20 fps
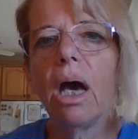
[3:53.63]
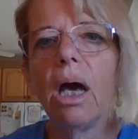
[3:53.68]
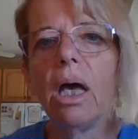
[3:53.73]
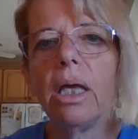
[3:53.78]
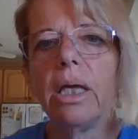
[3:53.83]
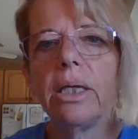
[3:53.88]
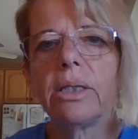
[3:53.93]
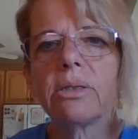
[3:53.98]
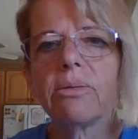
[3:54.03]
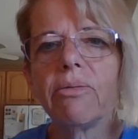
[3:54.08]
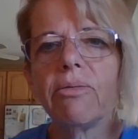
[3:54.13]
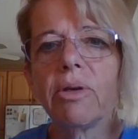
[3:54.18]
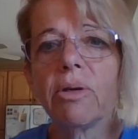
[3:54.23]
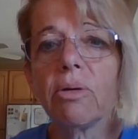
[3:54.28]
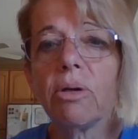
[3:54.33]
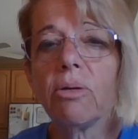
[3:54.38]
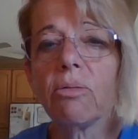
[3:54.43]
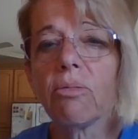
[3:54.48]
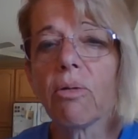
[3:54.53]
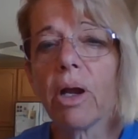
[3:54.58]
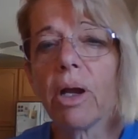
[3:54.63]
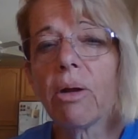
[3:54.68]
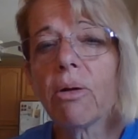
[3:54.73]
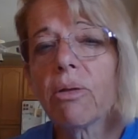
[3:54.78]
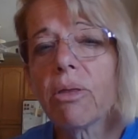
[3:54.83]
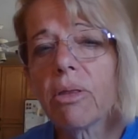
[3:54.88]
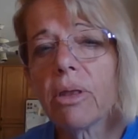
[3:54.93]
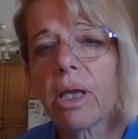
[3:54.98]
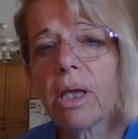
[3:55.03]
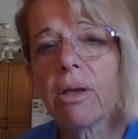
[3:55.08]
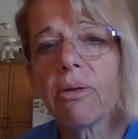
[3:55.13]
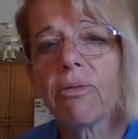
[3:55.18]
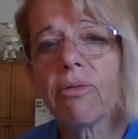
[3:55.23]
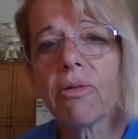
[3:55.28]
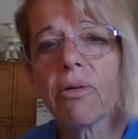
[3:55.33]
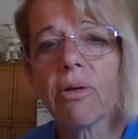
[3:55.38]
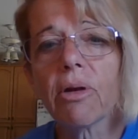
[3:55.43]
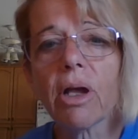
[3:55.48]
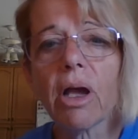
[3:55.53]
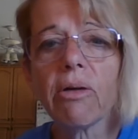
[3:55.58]
It's a very rare thing
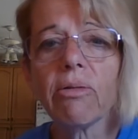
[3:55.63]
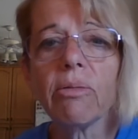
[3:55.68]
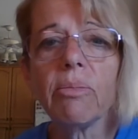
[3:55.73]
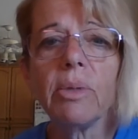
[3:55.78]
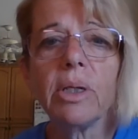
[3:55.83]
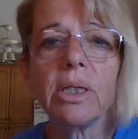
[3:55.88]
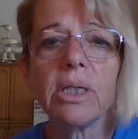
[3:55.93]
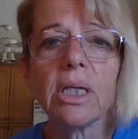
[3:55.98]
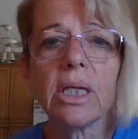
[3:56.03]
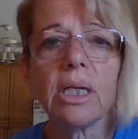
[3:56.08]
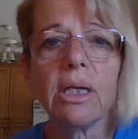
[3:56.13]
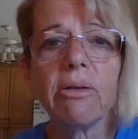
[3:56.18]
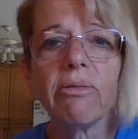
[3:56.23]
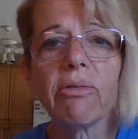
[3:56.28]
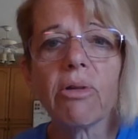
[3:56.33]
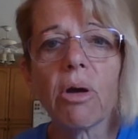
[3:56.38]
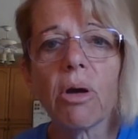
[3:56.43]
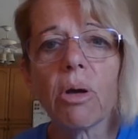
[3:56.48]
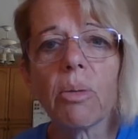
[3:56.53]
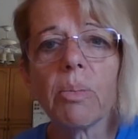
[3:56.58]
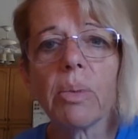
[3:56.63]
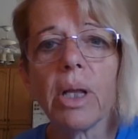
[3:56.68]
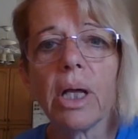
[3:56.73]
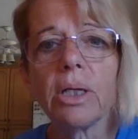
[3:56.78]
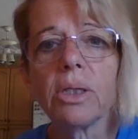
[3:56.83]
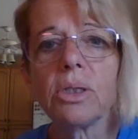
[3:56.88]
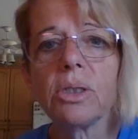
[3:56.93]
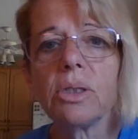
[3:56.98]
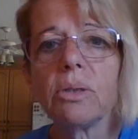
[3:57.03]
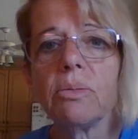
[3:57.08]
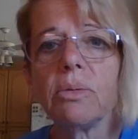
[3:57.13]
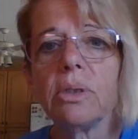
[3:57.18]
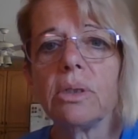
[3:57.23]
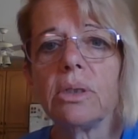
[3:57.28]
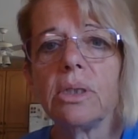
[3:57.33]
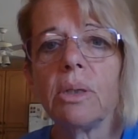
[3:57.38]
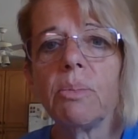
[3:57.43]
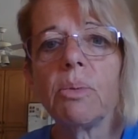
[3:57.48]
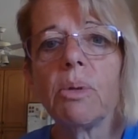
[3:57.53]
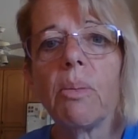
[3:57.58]
for a government to give carte blanche to
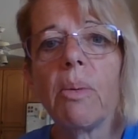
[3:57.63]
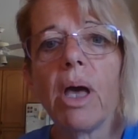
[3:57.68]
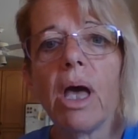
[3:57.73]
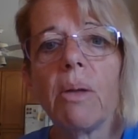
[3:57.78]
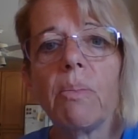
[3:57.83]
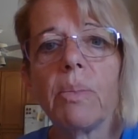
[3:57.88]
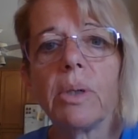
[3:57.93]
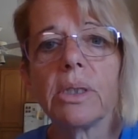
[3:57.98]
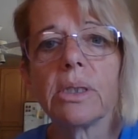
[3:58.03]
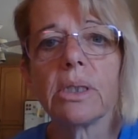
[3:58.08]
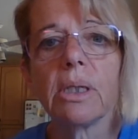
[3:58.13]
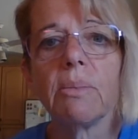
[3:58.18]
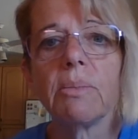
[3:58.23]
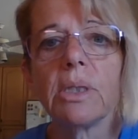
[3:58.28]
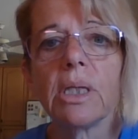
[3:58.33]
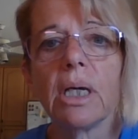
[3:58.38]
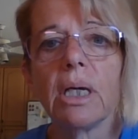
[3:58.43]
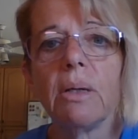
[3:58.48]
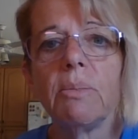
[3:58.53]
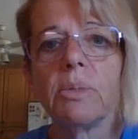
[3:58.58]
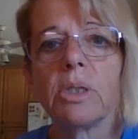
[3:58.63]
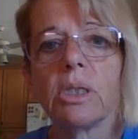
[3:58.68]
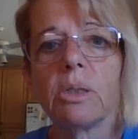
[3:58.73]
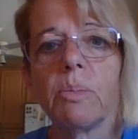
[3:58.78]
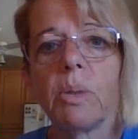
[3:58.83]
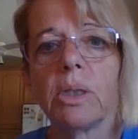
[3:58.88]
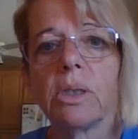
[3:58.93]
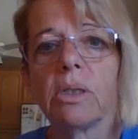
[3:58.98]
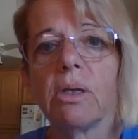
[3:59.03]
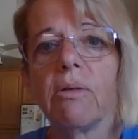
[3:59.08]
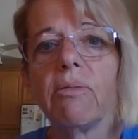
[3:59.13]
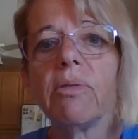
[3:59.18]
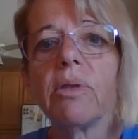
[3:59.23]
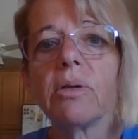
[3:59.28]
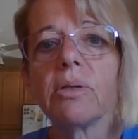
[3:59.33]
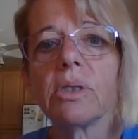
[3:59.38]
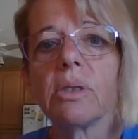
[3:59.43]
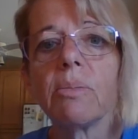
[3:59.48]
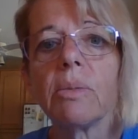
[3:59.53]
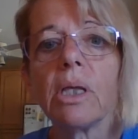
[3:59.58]
a diplomat, but sometimes, especially if
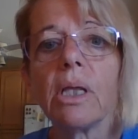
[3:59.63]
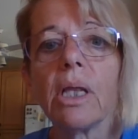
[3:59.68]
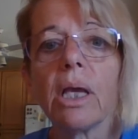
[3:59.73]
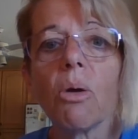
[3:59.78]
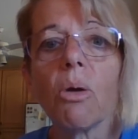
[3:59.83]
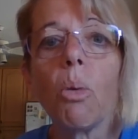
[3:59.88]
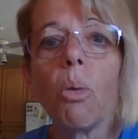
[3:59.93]
there's something like